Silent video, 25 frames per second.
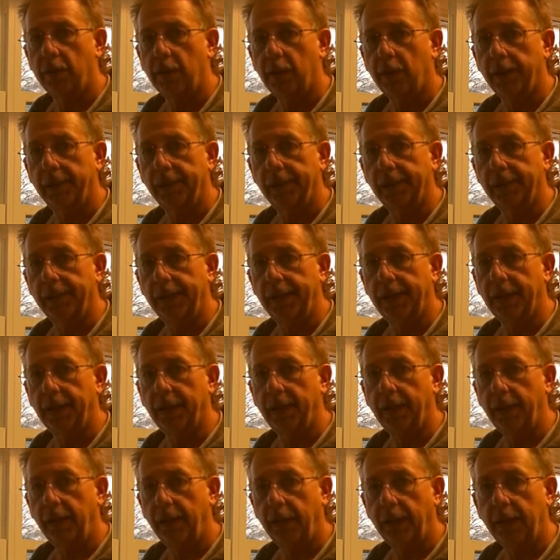uh,
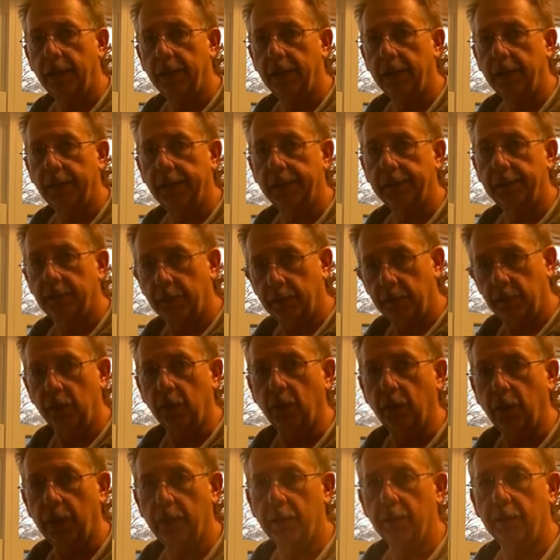how to
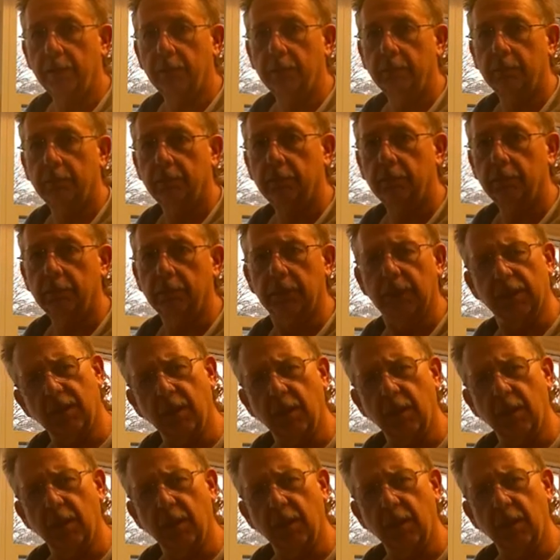do it. Does